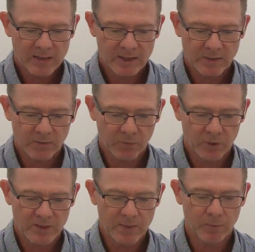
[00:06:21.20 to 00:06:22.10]
says,
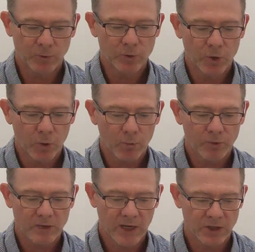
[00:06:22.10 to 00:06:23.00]
for example,
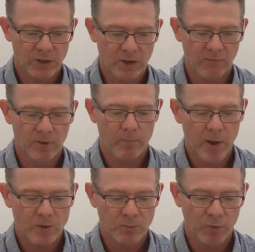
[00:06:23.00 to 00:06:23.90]
neuroprotection of the
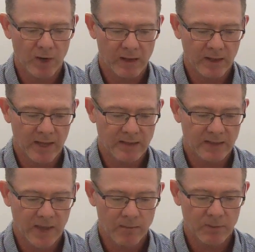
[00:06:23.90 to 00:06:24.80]
mouse brain
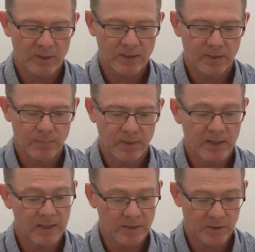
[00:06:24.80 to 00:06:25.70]
against
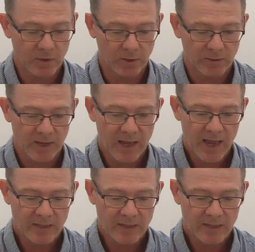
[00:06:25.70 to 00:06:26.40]
MPTP insult